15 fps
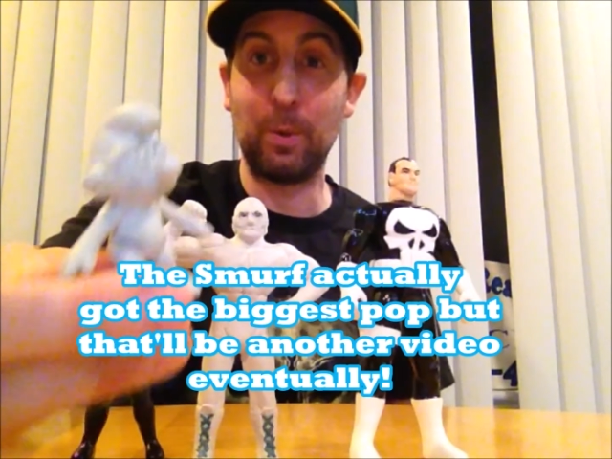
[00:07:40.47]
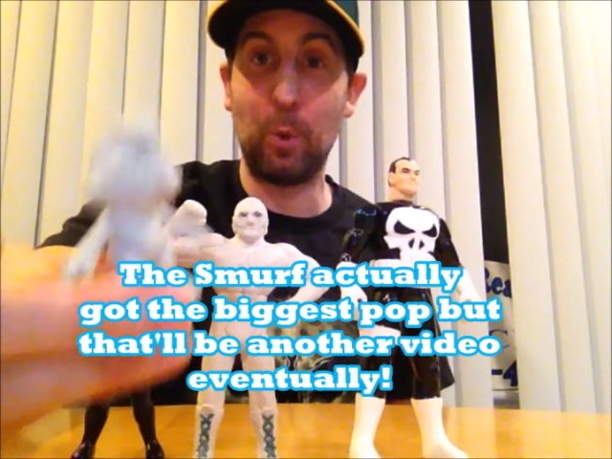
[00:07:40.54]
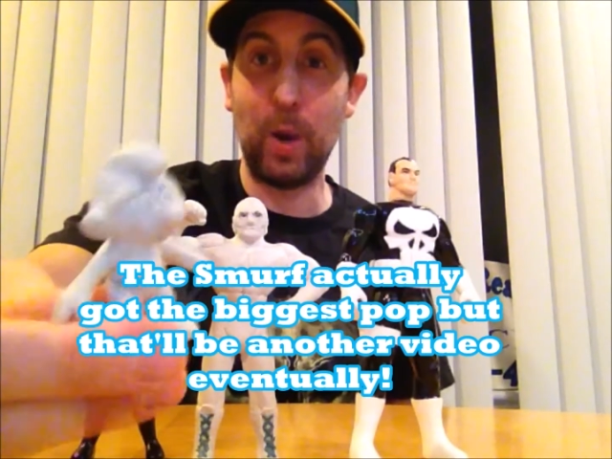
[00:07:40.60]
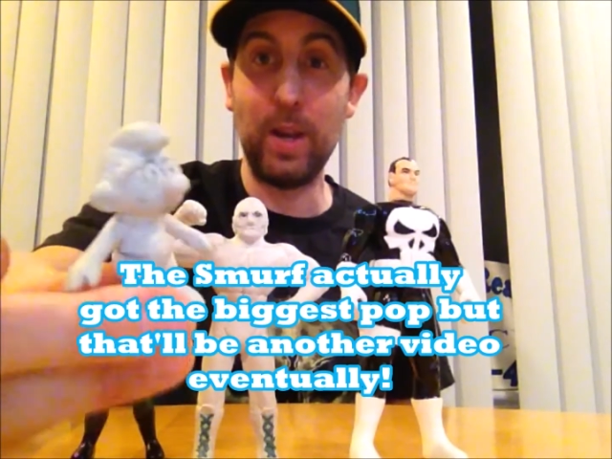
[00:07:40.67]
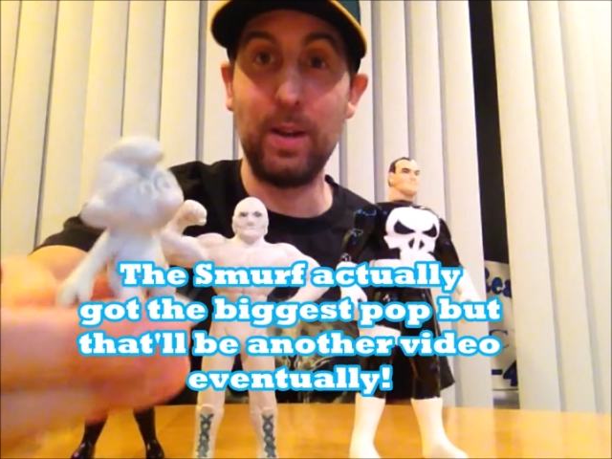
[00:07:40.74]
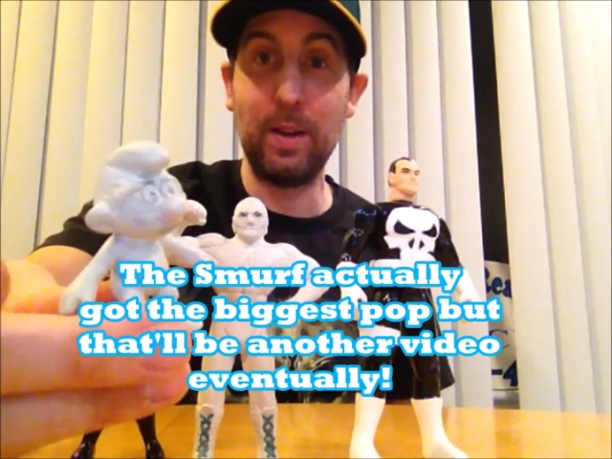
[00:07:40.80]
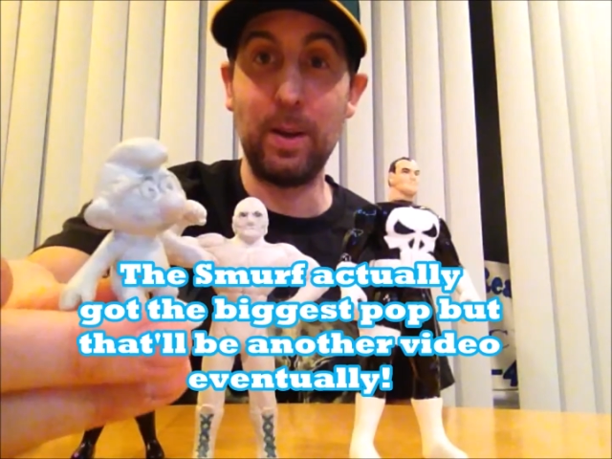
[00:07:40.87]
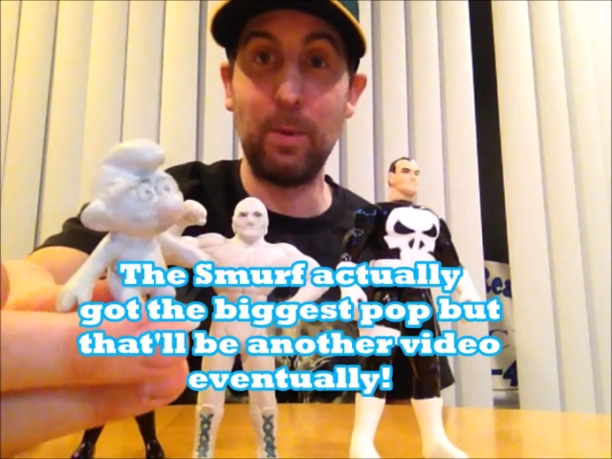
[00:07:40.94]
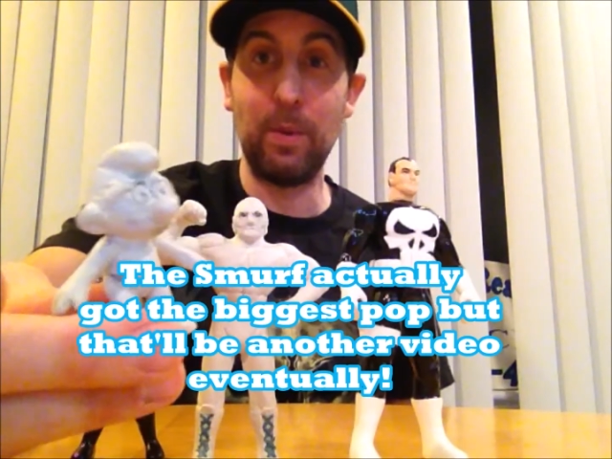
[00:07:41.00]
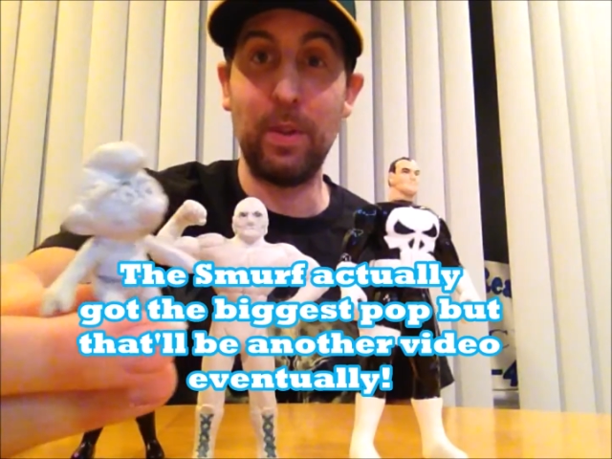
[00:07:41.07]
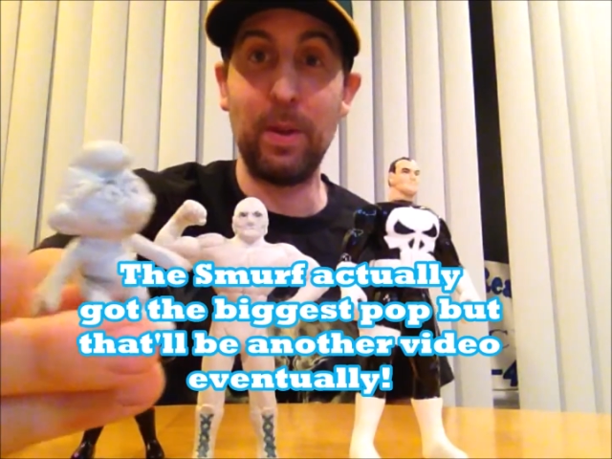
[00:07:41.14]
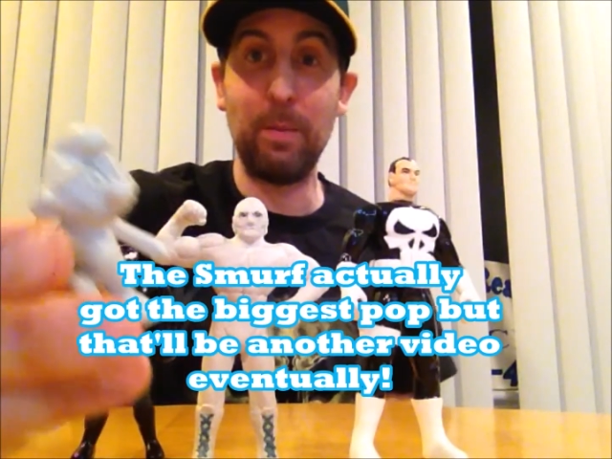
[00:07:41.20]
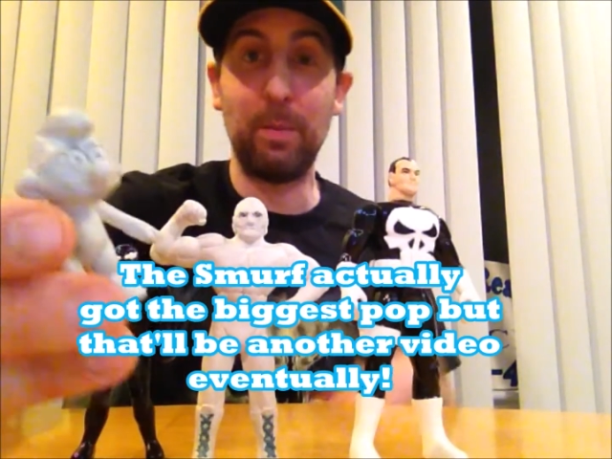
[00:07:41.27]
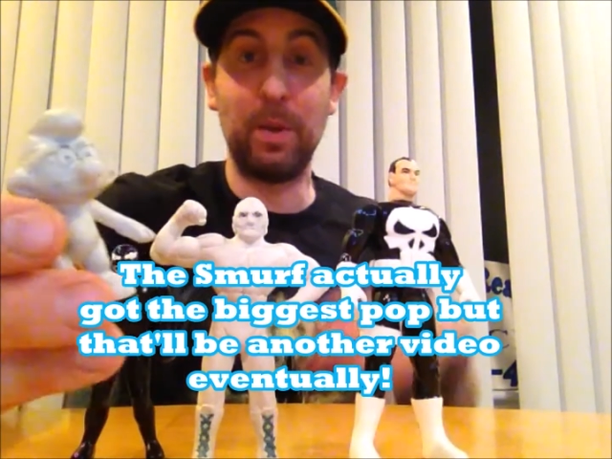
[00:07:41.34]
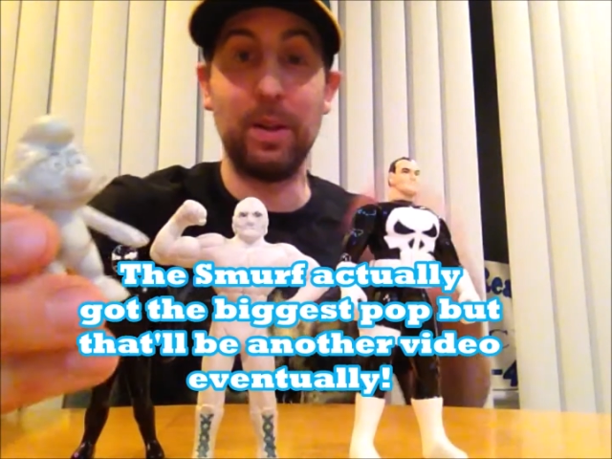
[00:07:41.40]
quite done with
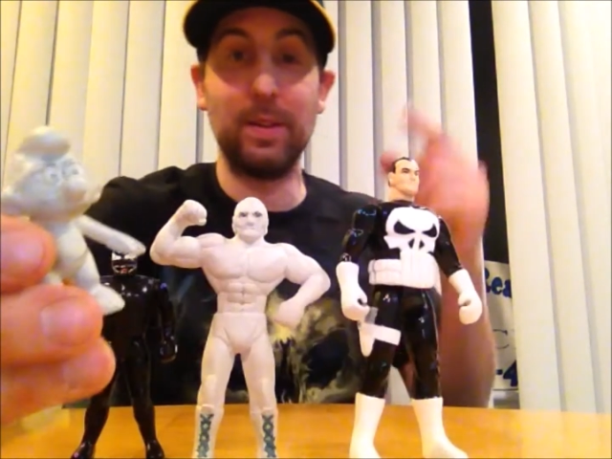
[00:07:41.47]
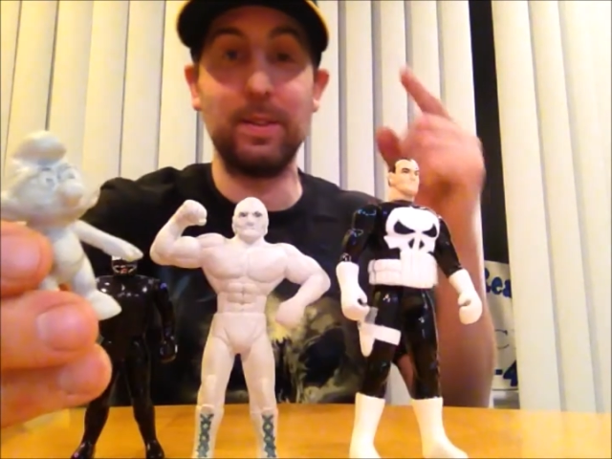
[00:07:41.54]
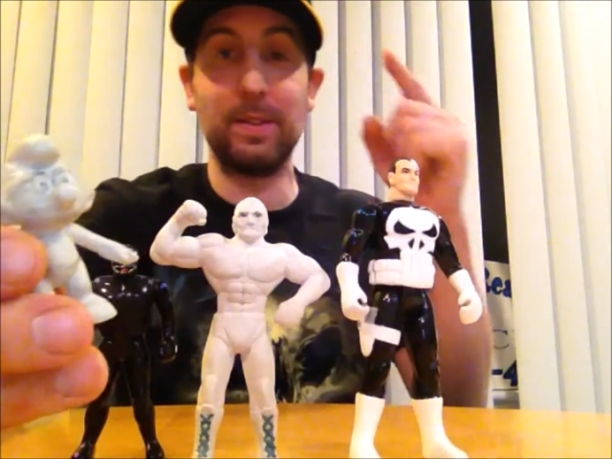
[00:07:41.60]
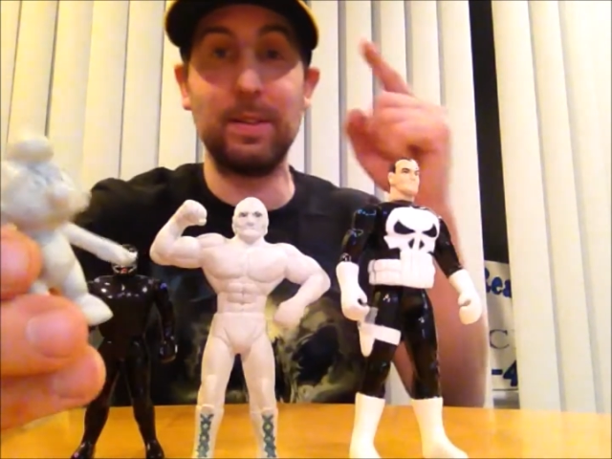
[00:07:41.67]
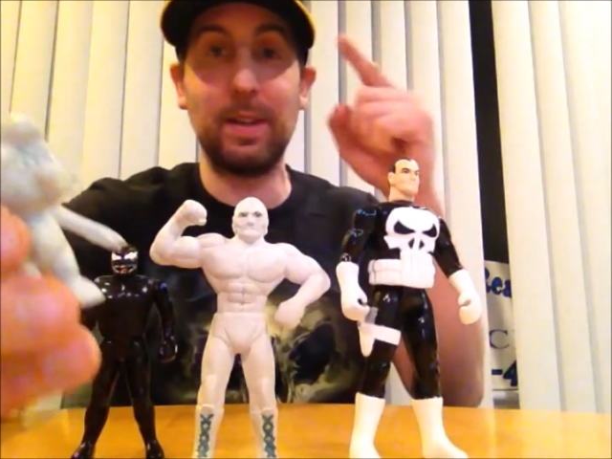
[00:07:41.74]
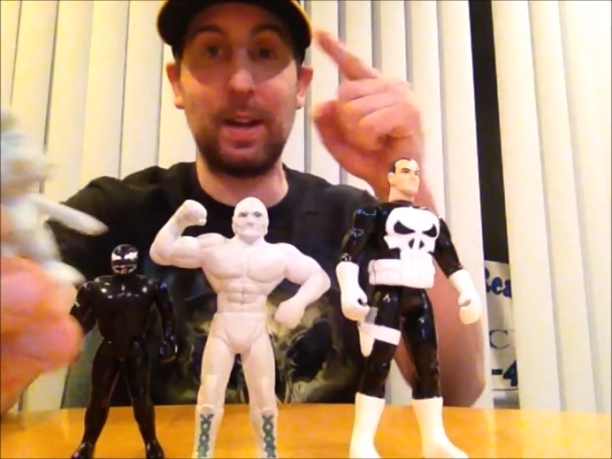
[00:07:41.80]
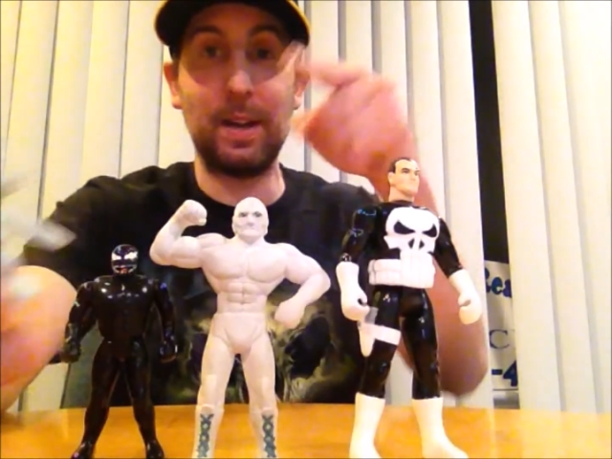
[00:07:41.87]
them because